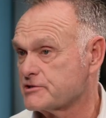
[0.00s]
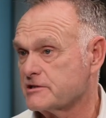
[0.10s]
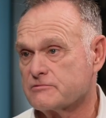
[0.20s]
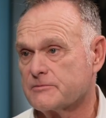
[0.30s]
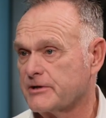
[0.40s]

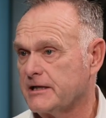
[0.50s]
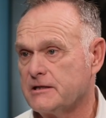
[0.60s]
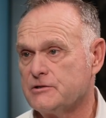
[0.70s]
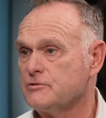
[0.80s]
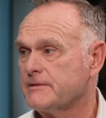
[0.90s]
because we're bringing
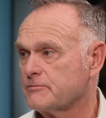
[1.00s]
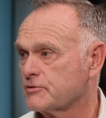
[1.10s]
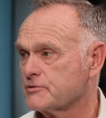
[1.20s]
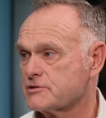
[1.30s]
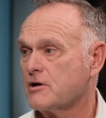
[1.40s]
in new
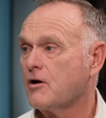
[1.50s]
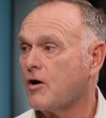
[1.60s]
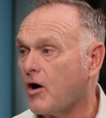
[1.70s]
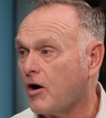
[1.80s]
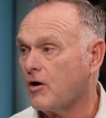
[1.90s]
members
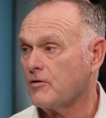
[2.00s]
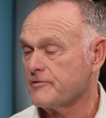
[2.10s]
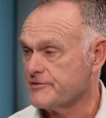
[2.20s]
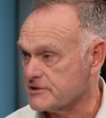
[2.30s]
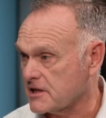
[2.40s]
all
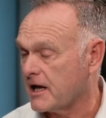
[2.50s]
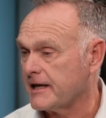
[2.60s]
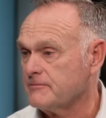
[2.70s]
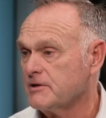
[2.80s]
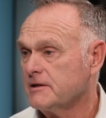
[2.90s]
the
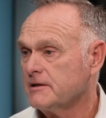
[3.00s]
time,